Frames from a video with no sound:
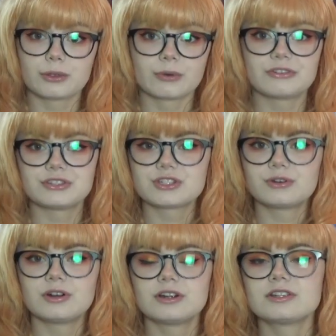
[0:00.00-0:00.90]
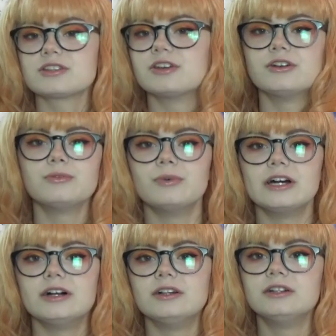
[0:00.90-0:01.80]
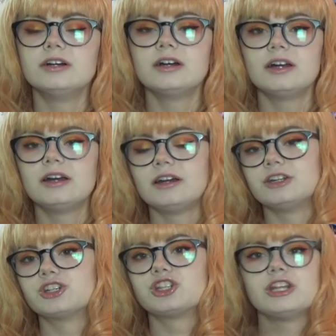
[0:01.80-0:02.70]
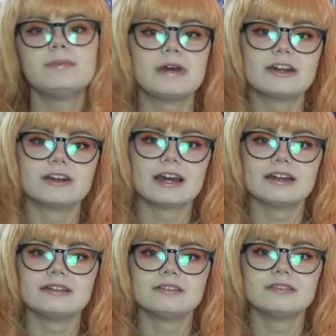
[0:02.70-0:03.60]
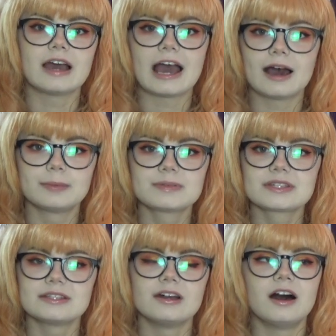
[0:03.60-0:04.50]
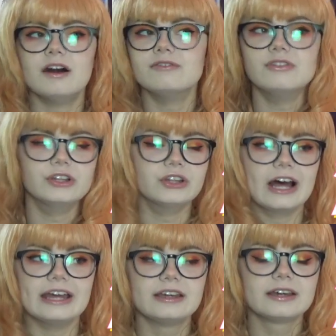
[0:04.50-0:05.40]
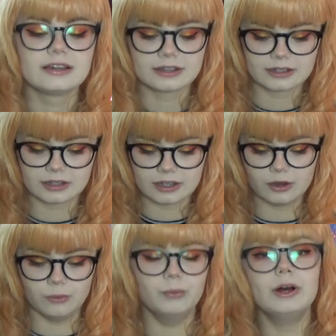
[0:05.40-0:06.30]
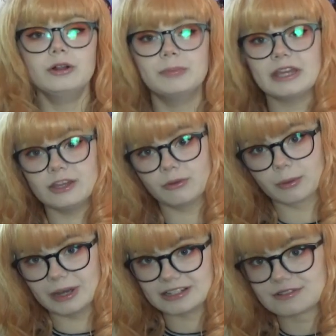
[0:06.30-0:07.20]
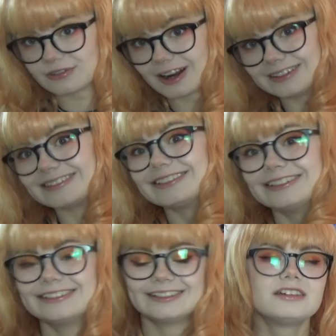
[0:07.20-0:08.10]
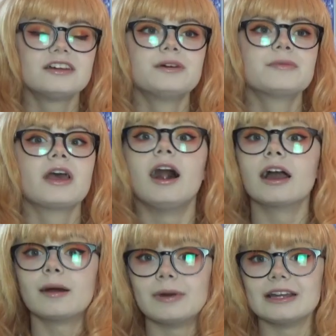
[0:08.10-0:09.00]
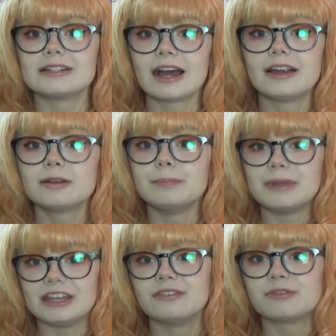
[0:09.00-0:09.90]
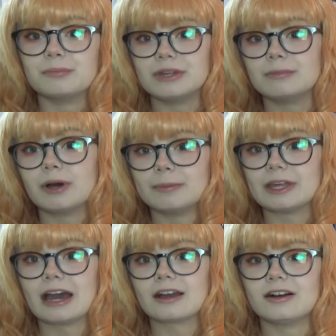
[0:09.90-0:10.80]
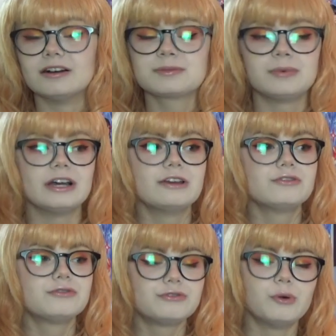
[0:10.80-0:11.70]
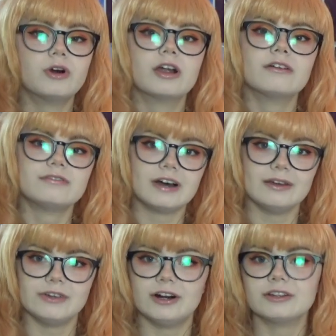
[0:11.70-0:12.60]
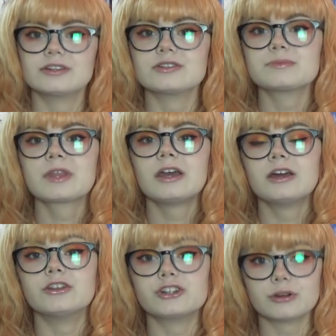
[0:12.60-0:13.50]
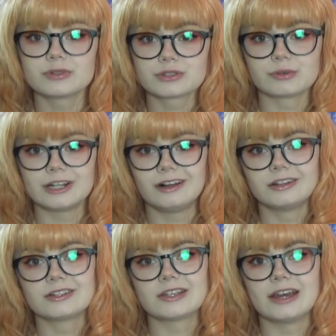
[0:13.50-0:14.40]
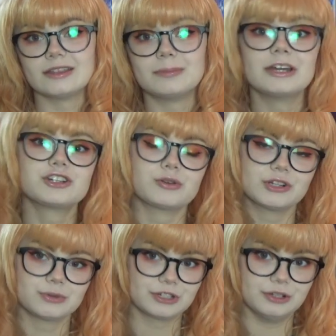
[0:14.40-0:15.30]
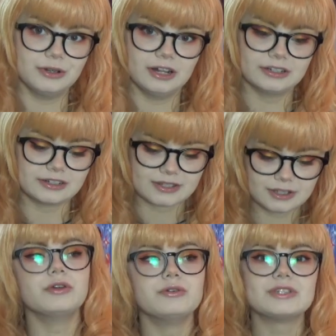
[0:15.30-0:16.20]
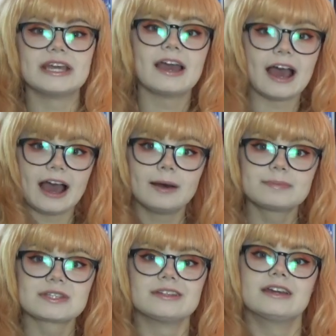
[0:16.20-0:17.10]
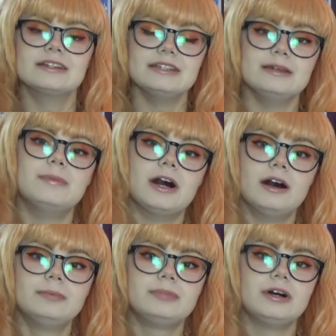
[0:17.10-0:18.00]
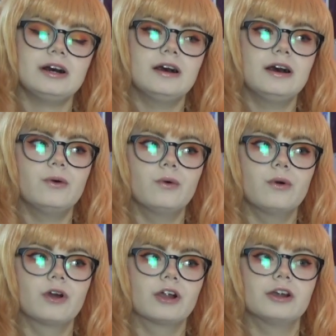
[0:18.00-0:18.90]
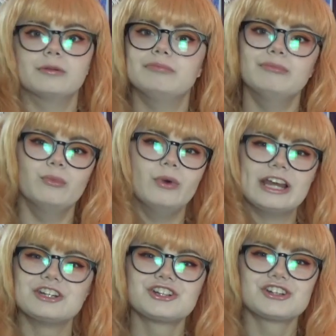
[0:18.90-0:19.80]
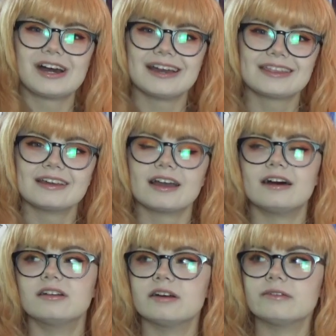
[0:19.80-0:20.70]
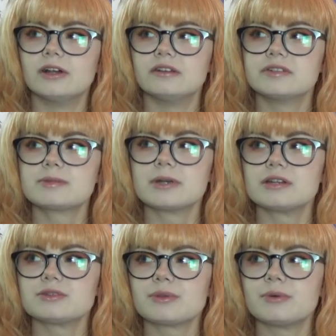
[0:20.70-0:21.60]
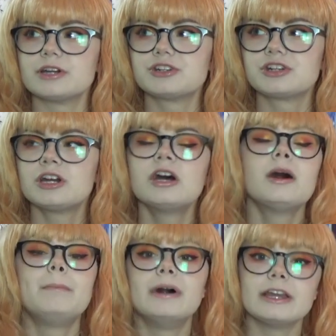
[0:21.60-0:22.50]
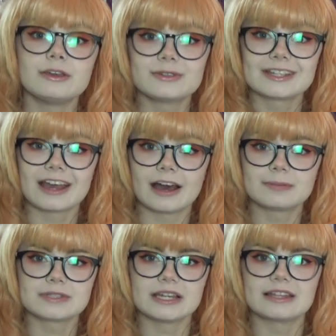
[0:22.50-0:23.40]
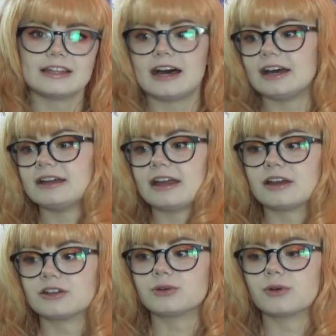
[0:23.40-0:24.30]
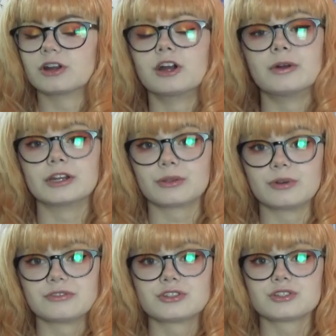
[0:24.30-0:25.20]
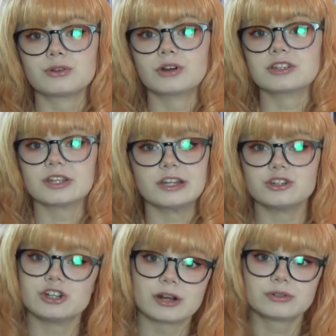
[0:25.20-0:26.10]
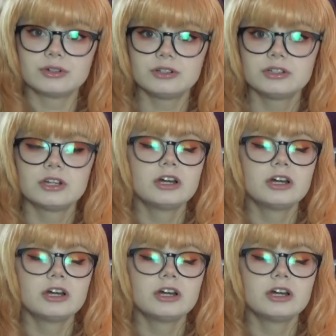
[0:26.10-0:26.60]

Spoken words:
Thrift stores, Goodwill, cheap internet apps of the like will be your best friend. I got my entire Bee from Bee and Puppy Cat Cosplay for $5. The shirt was $3 and the pink shorts were $2. Using apps like Depop or Wish, I think, I don't have a lot of experience with Wish, but using apps like that and or going to thrift stores in general